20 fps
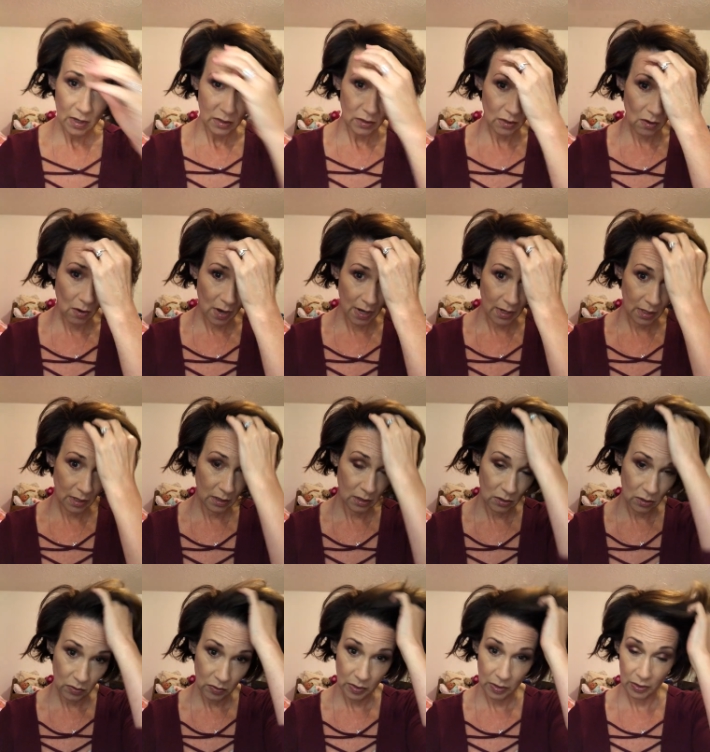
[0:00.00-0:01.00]
So I need to
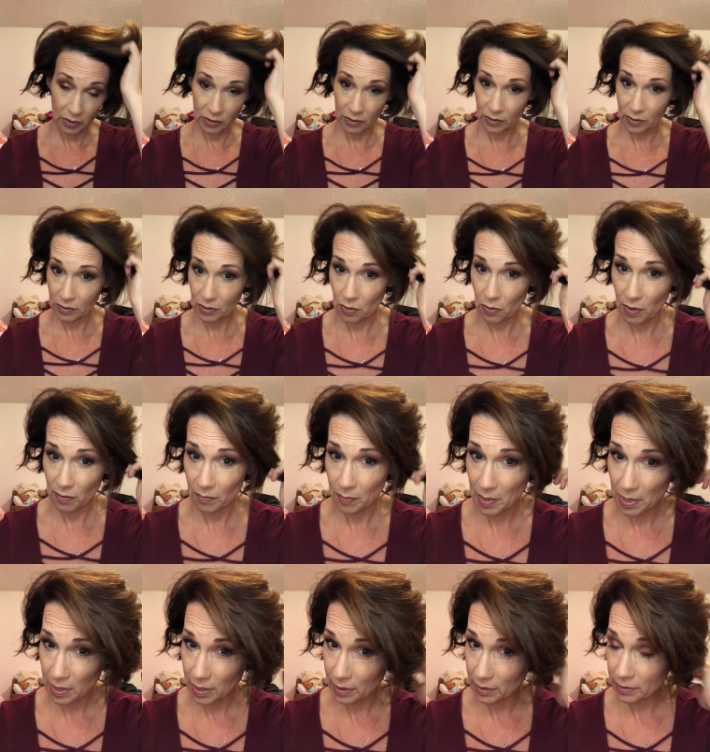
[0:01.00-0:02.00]
do this so
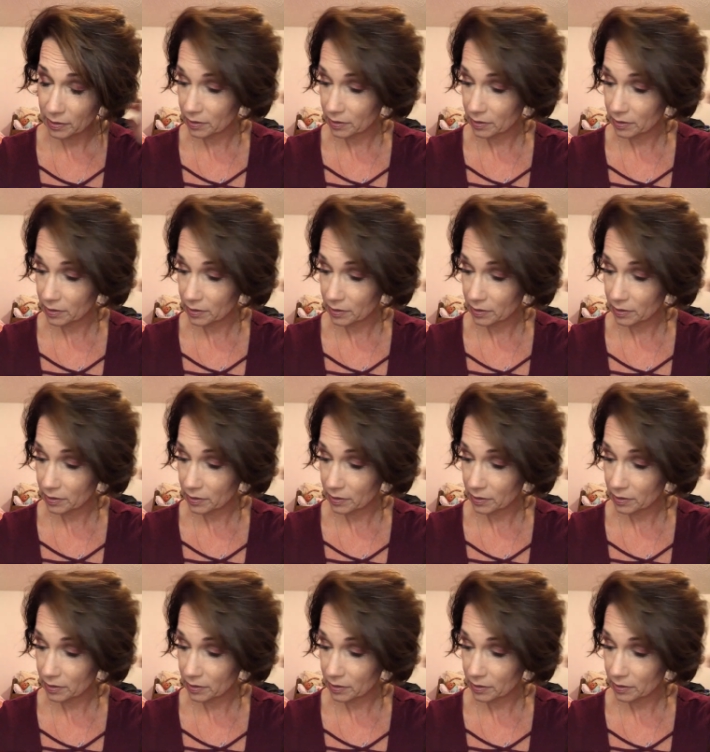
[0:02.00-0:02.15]
everybody can